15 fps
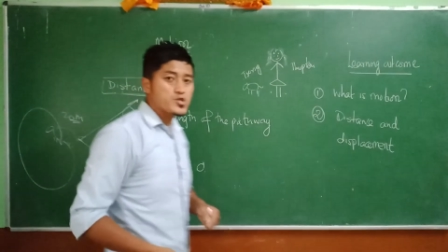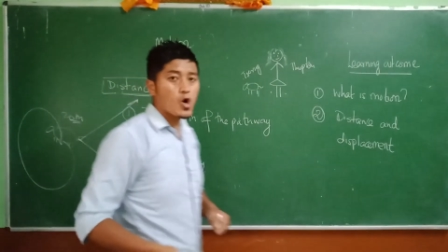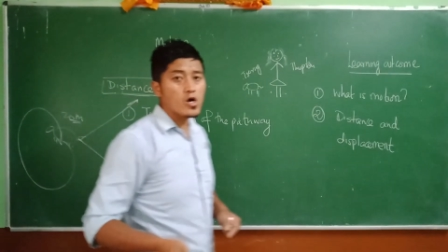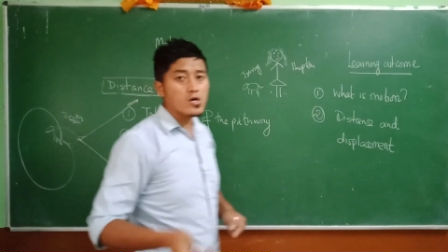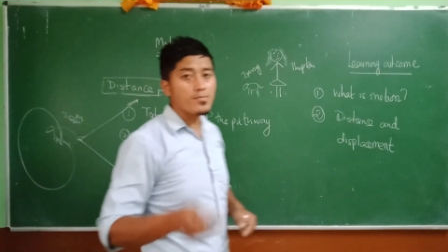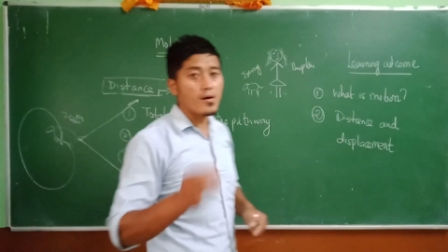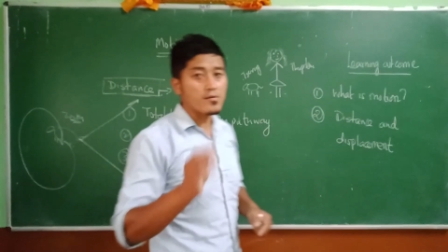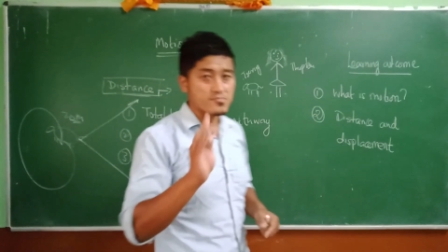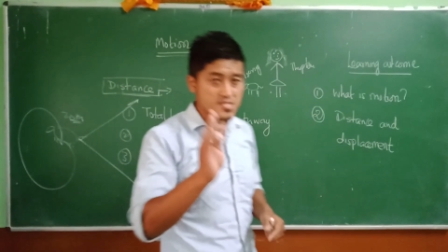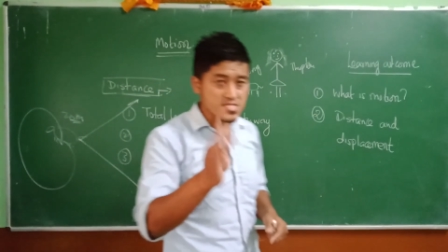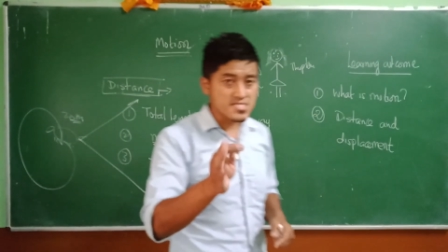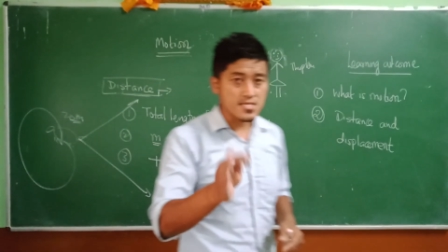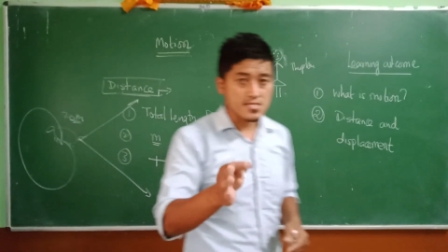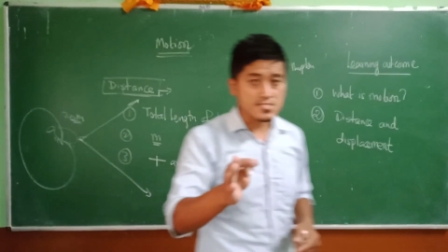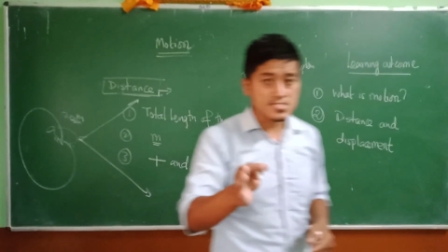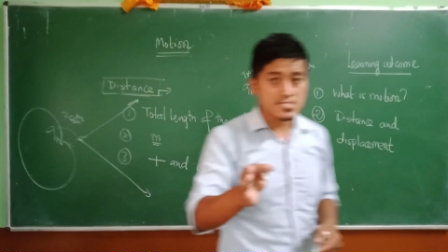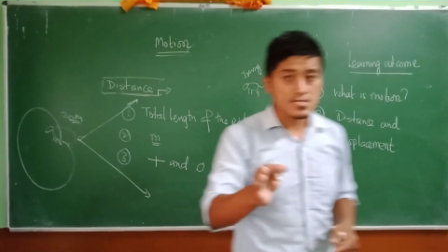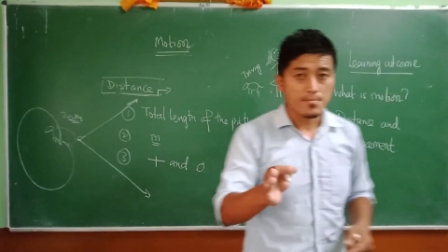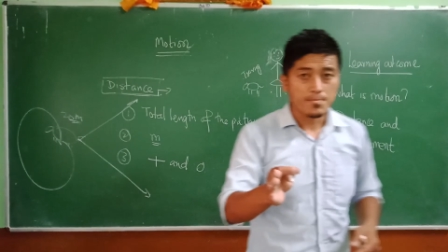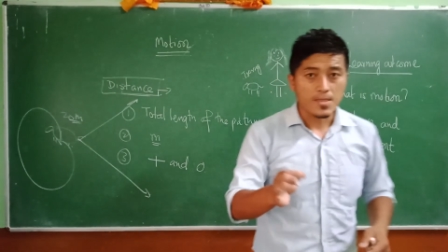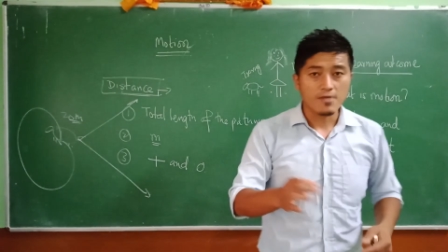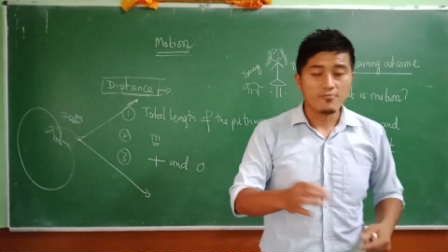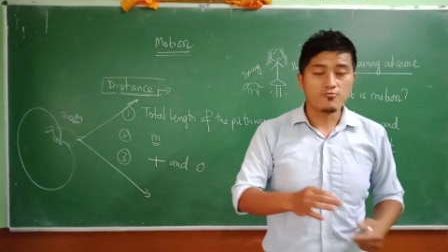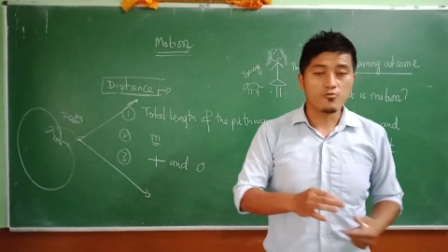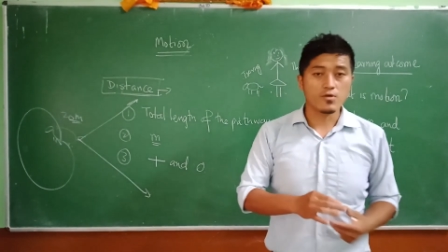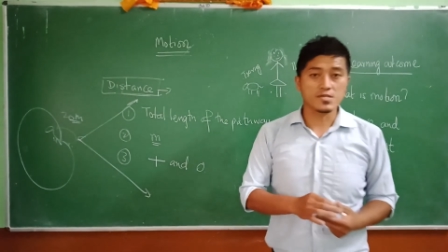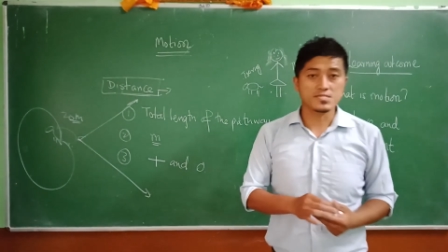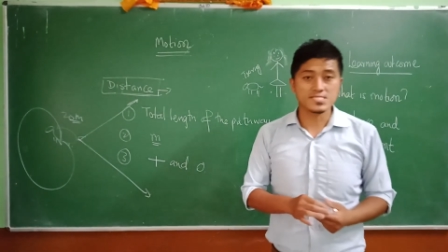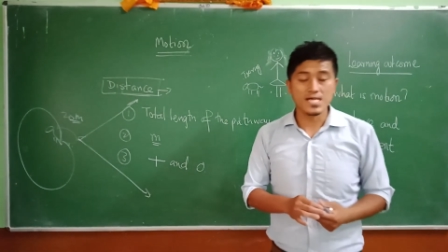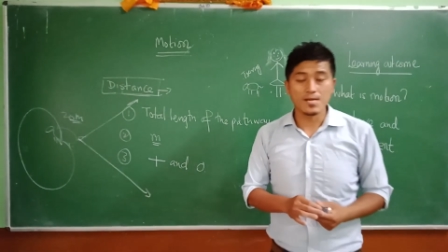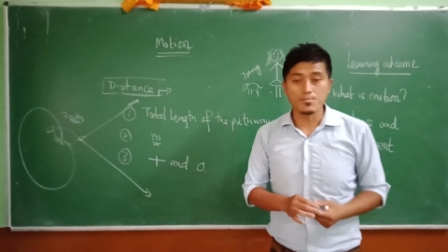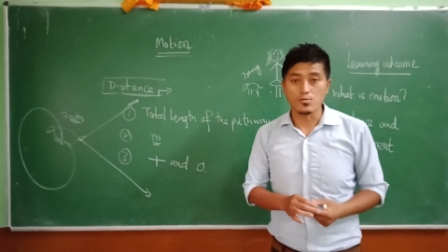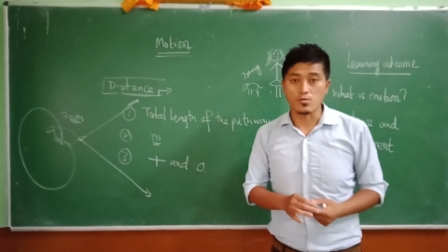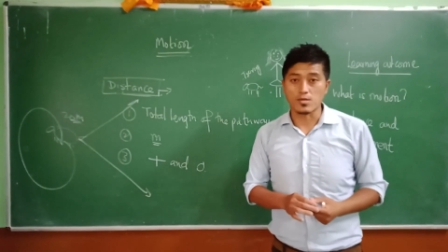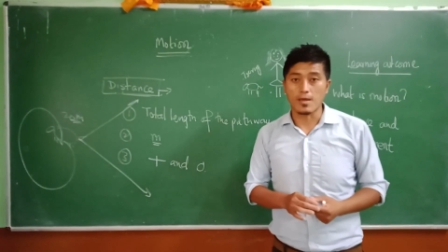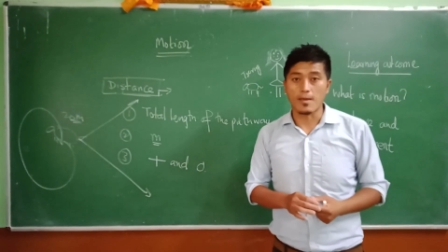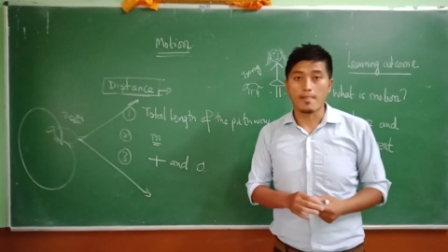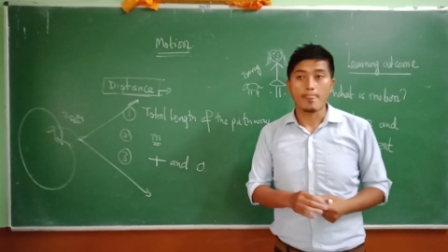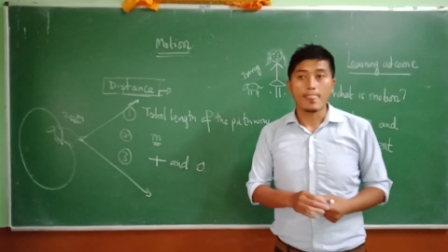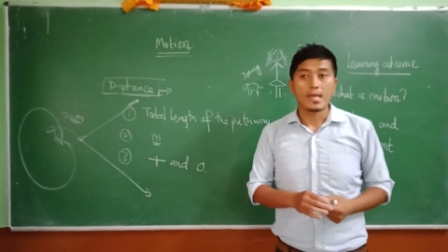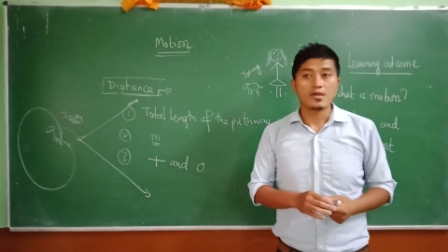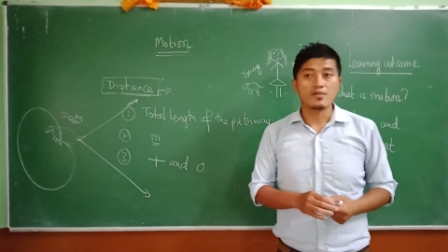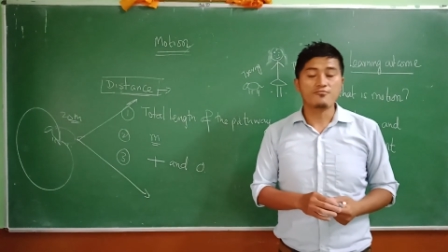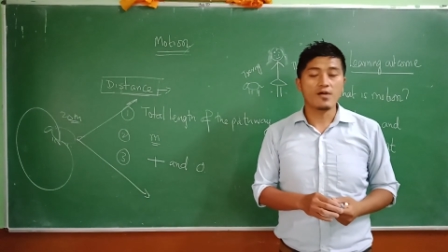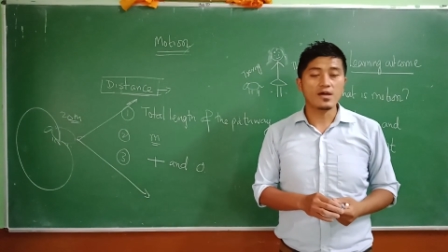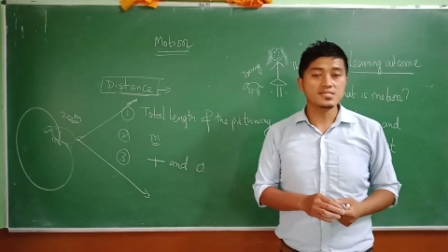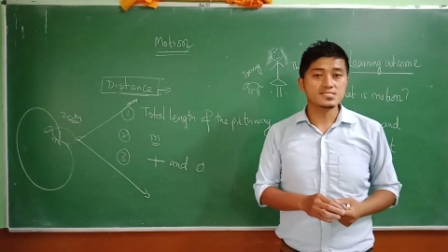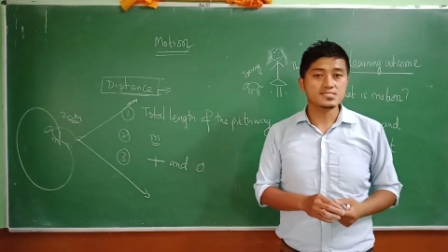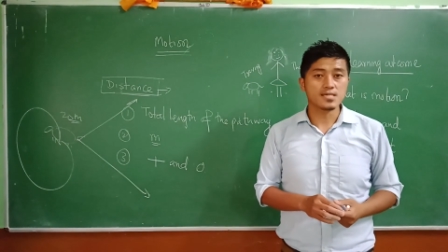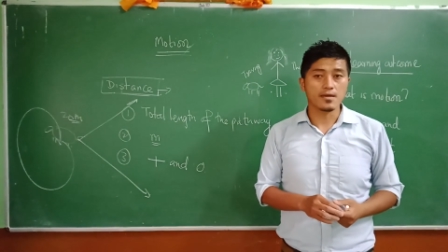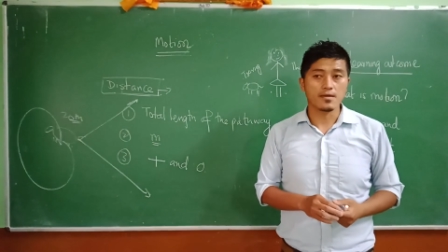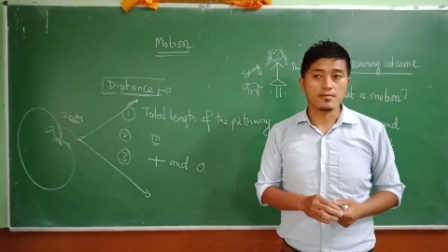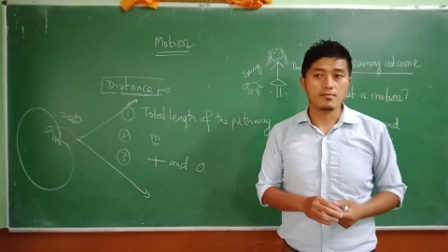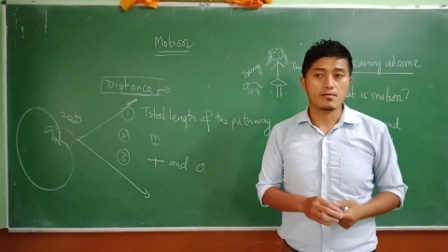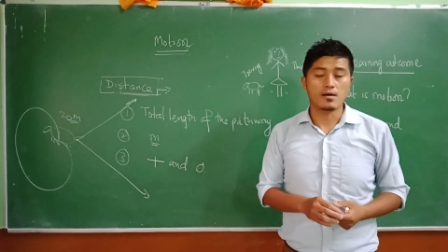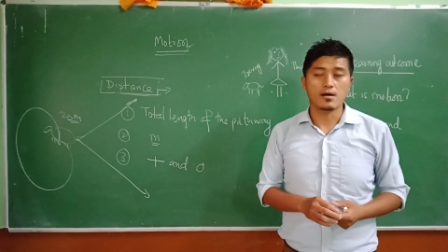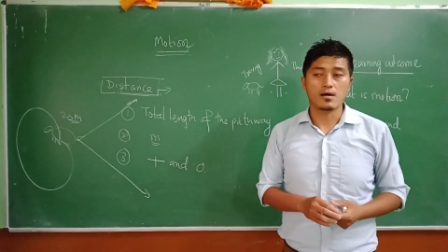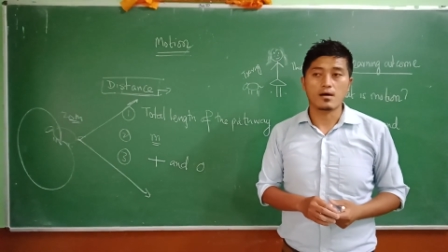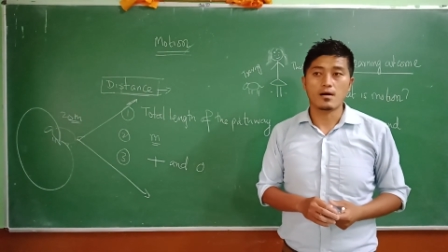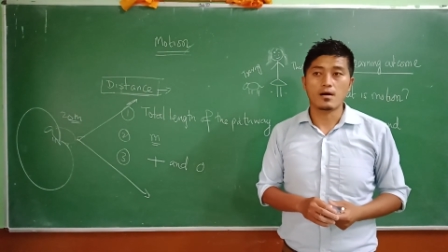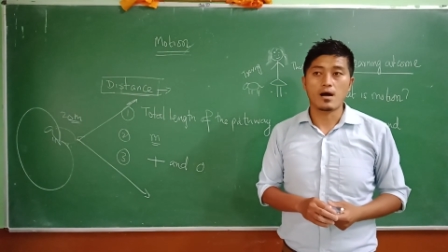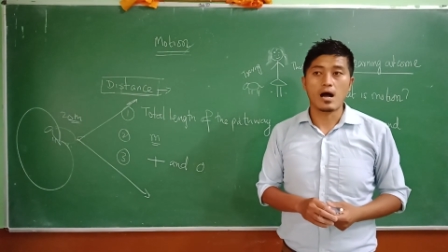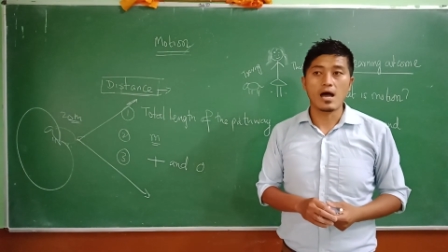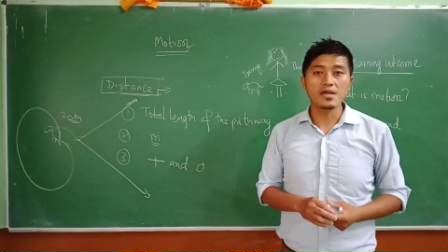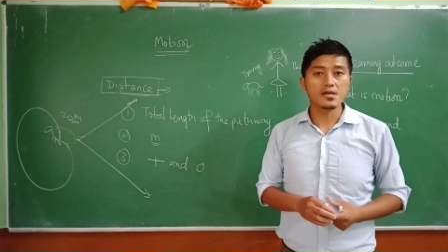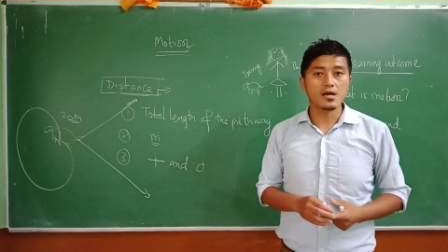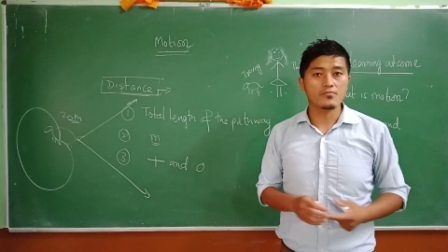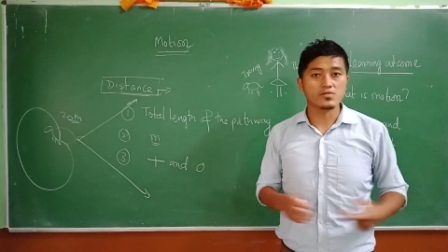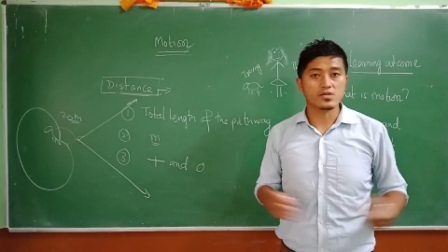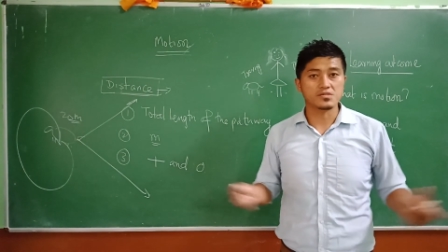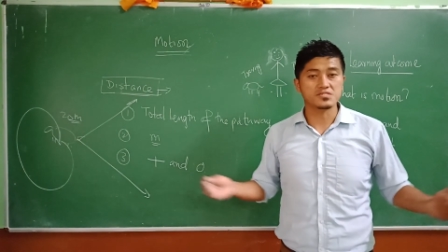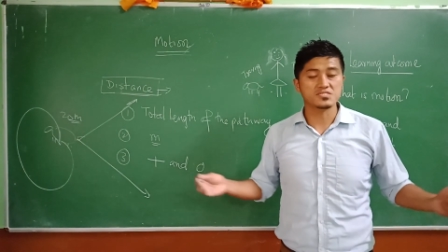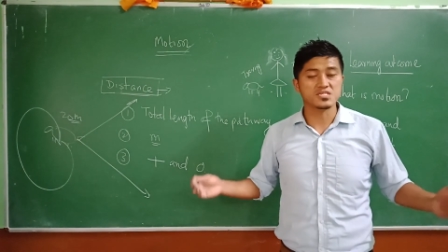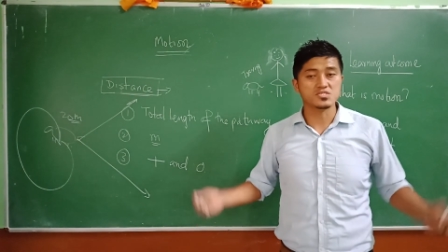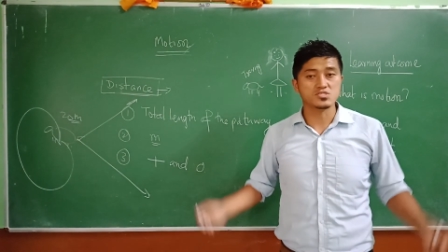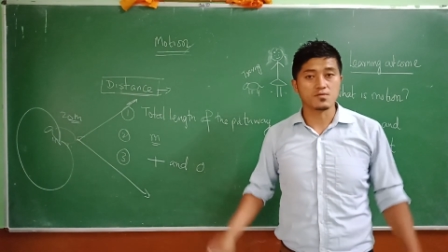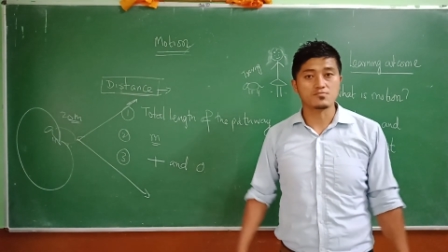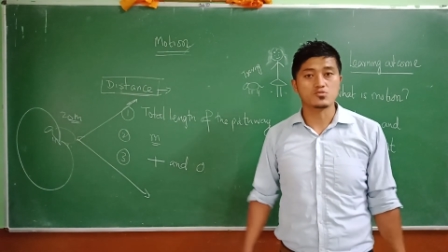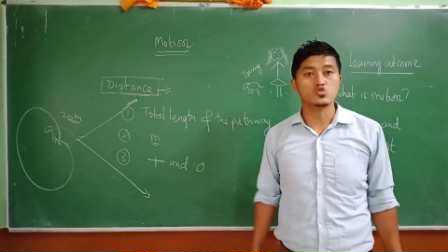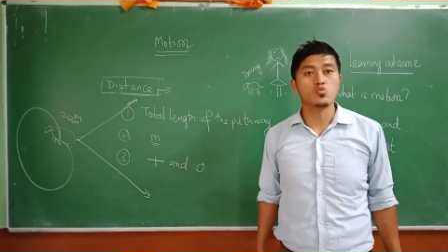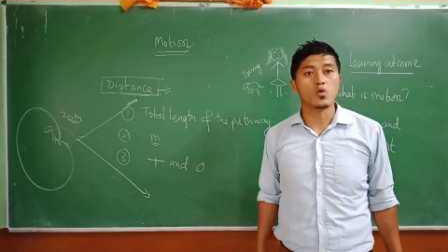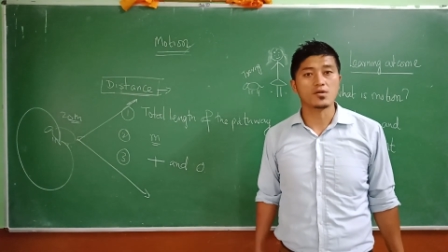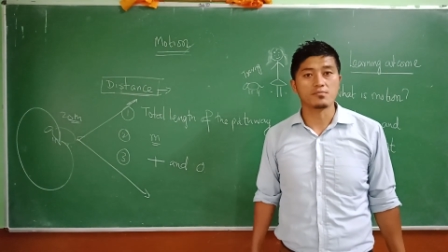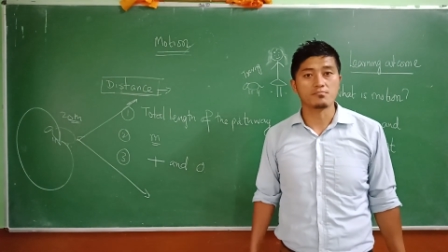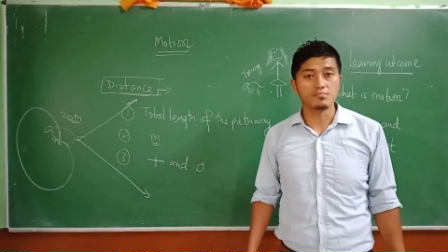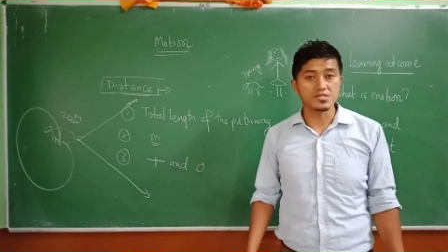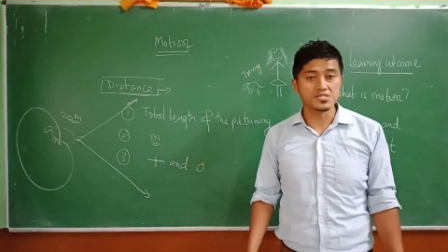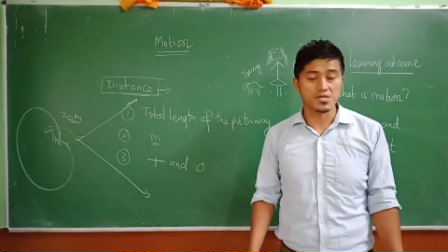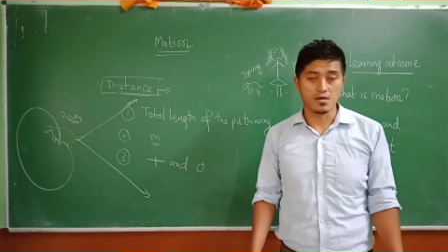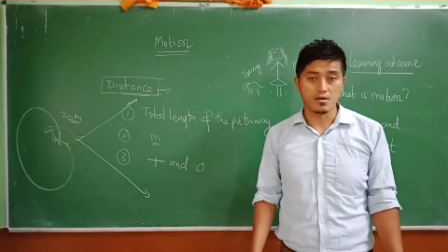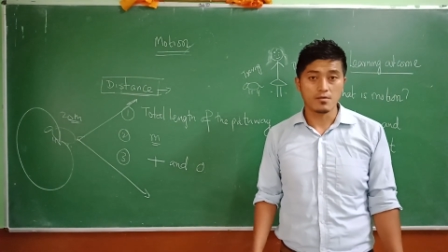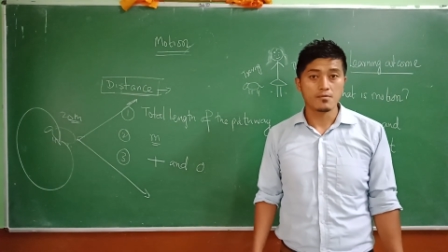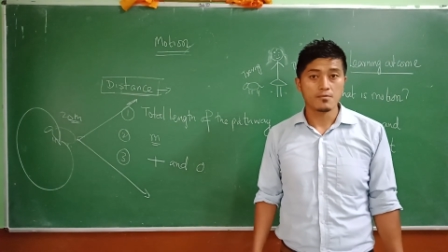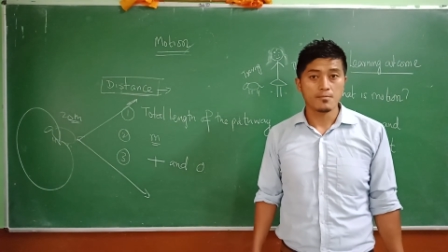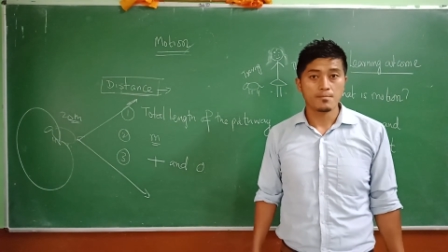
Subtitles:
talk about distance, for example, okay, if I say I covered a distance of 200 meter.